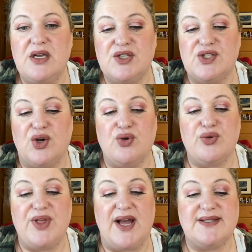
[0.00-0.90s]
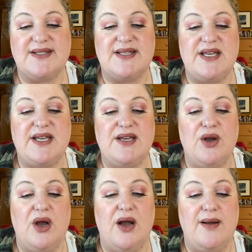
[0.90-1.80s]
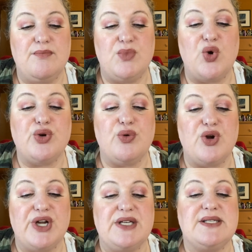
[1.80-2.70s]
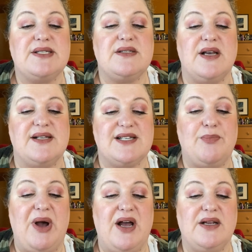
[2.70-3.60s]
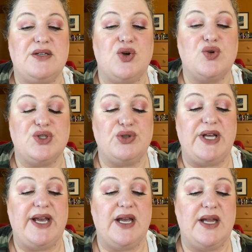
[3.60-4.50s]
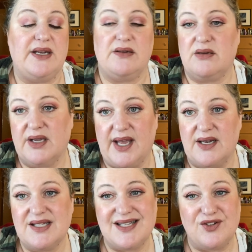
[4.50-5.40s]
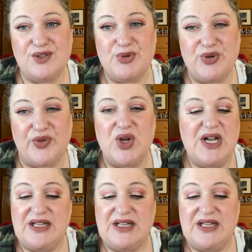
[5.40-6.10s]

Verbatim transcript: So that's the um, Odorocus Escapade Au Soleil. And again, it sounds beautiful.